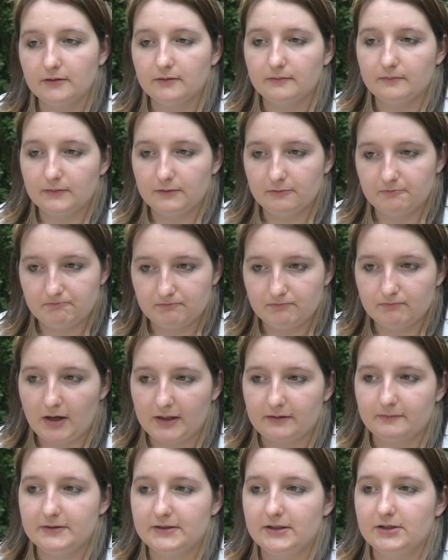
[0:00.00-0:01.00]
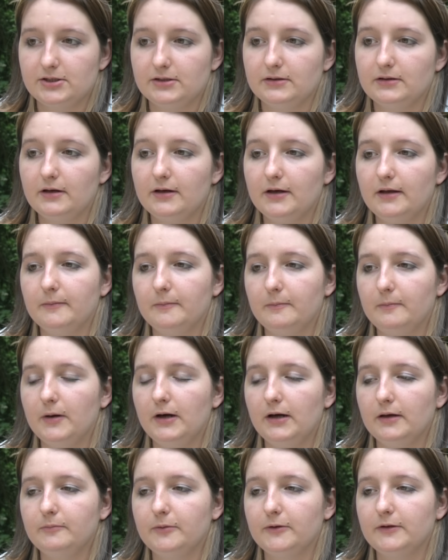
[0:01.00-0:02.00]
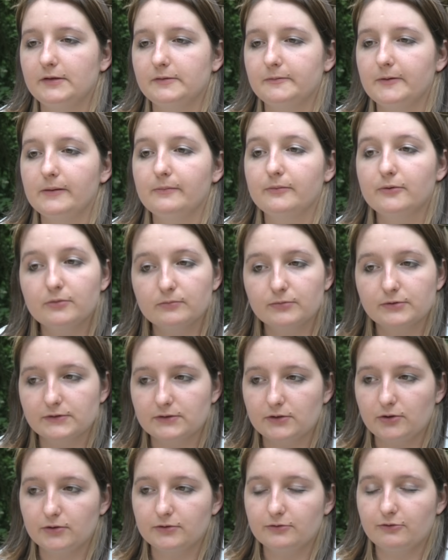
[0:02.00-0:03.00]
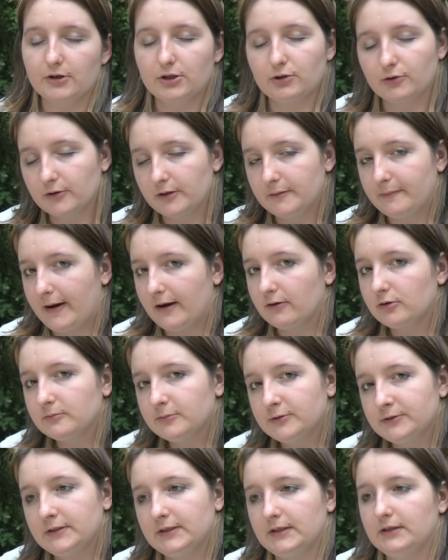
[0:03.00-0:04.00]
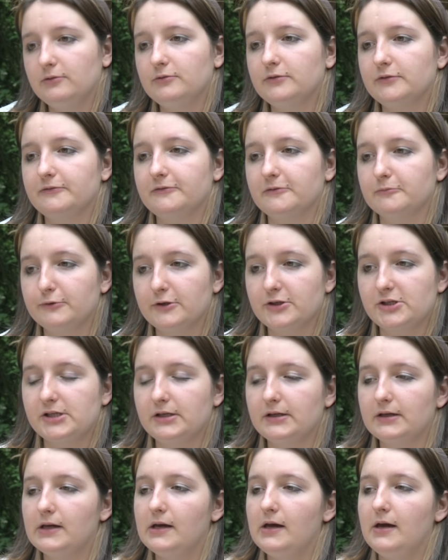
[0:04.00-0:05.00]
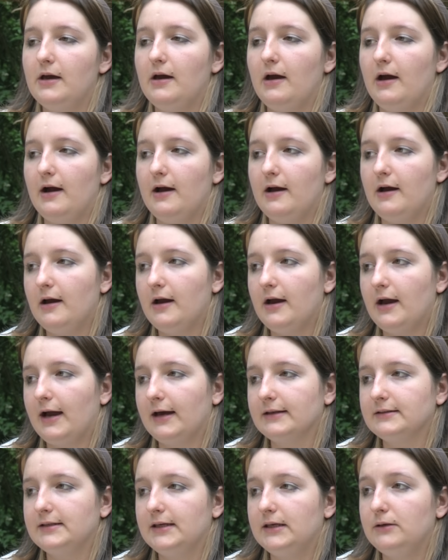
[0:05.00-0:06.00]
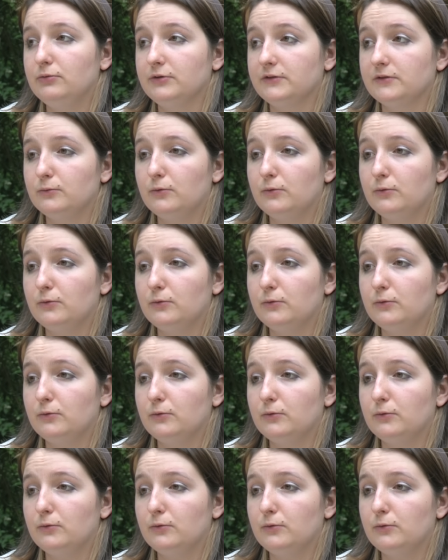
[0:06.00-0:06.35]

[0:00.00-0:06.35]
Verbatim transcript: The, the mathematician that had uh, put this paper up was called Grigori Perelman. He was from Russia, uh, and he was